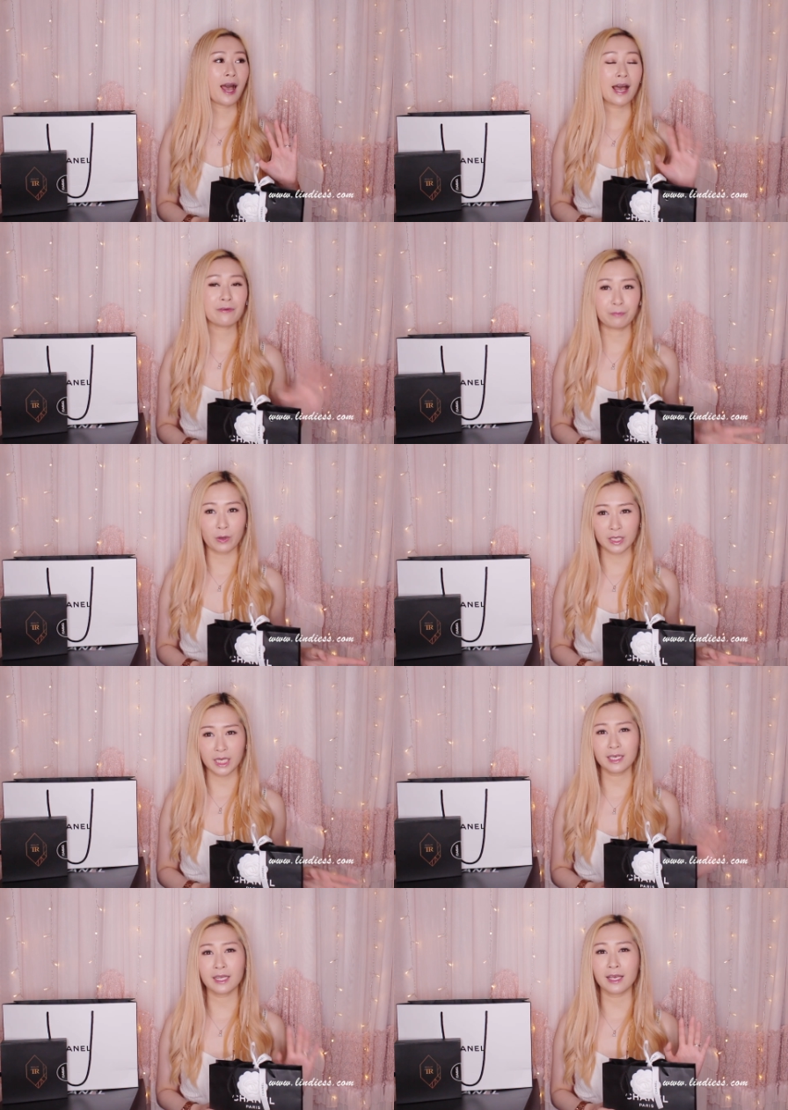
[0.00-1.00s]
I've bought
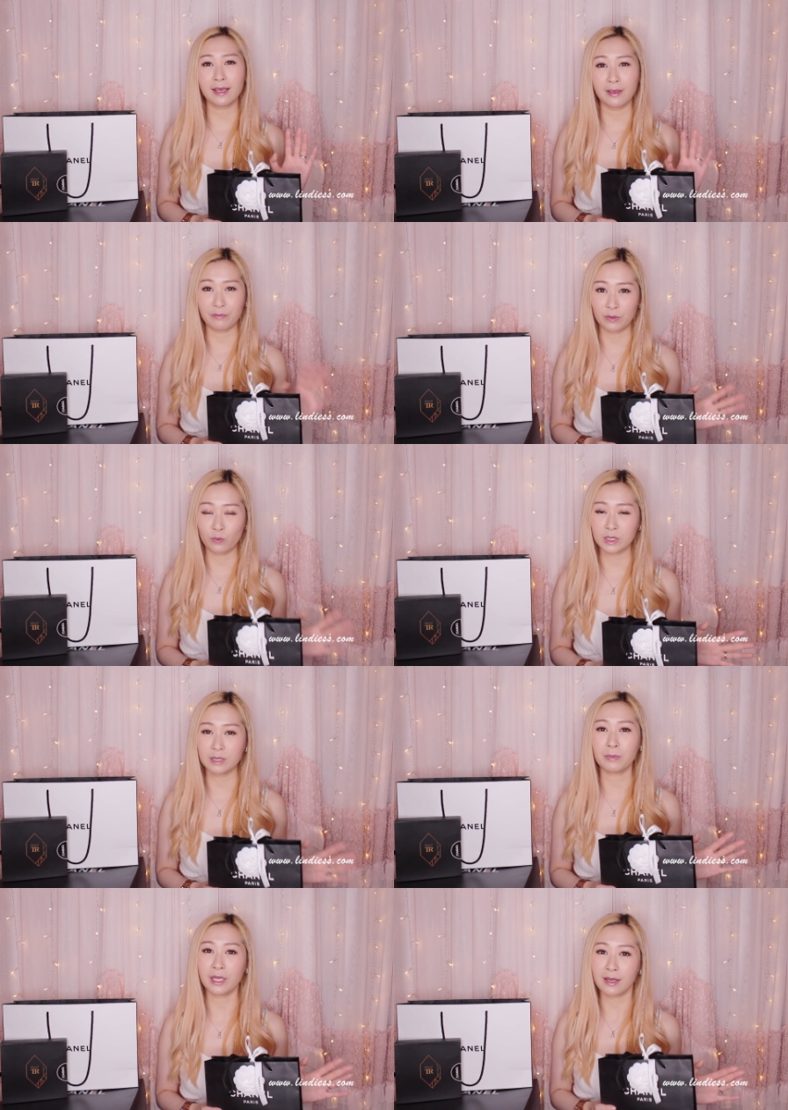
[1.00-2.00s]
it if it
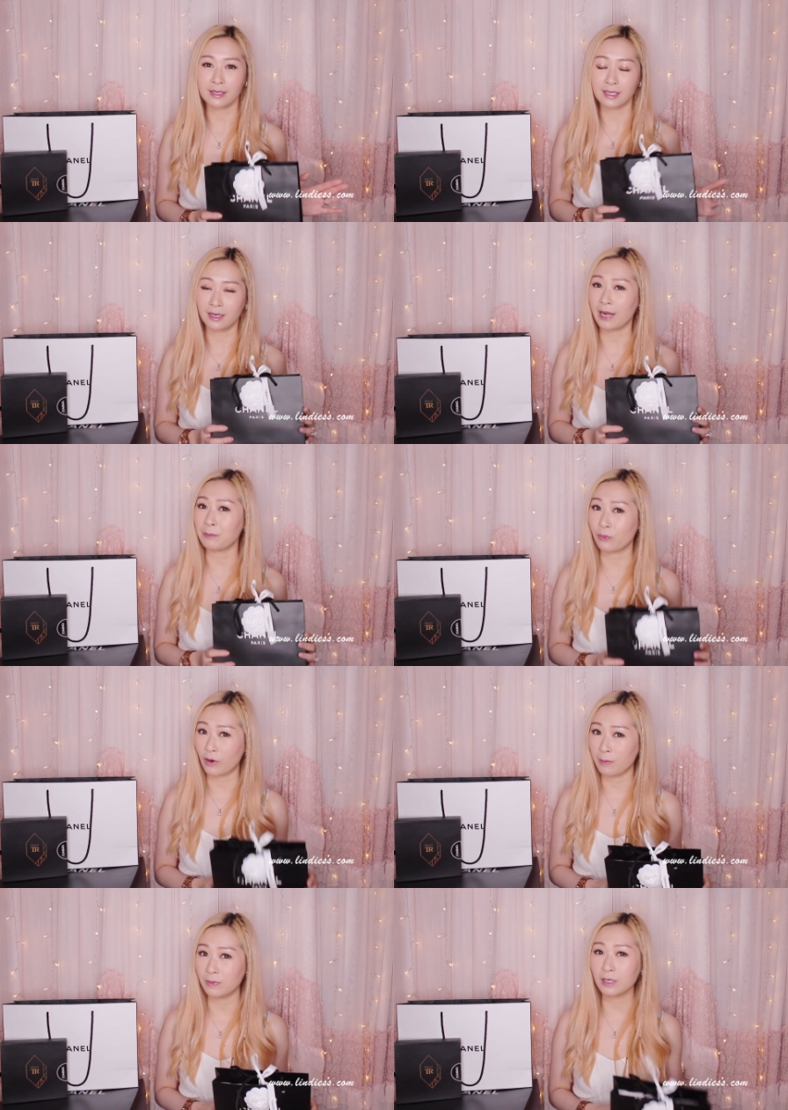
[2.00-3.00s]
wasn't because it had
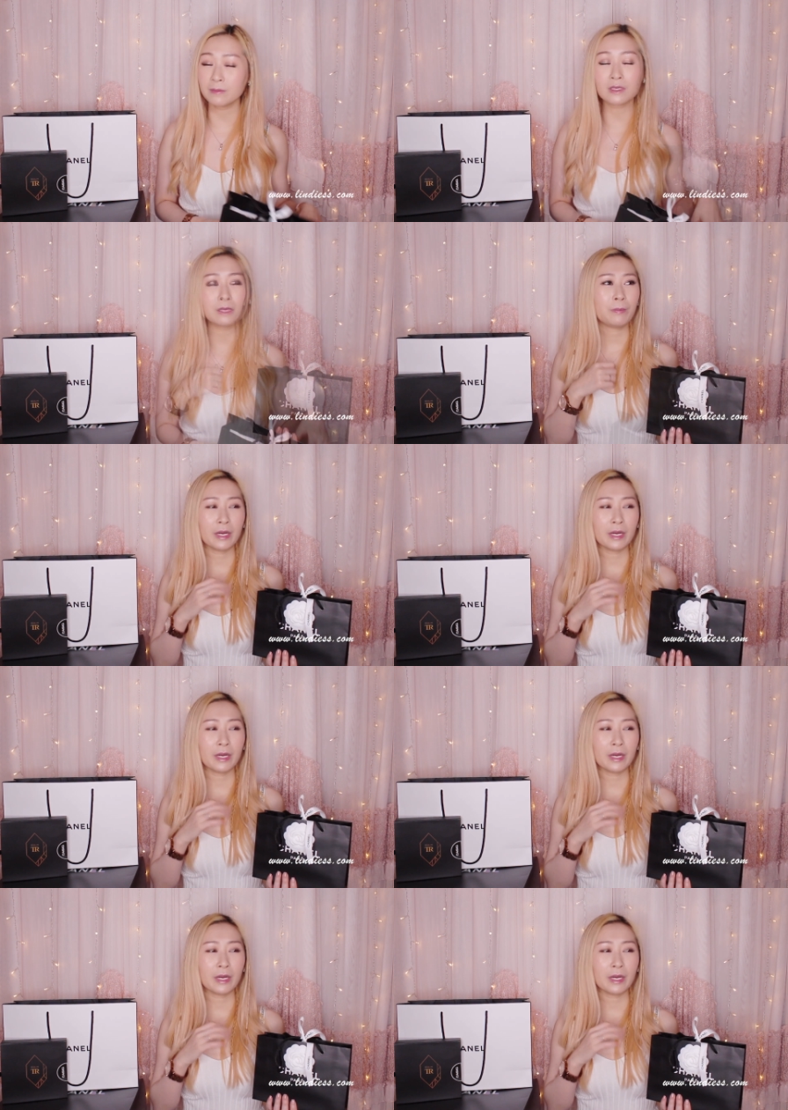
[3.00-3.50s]
problems.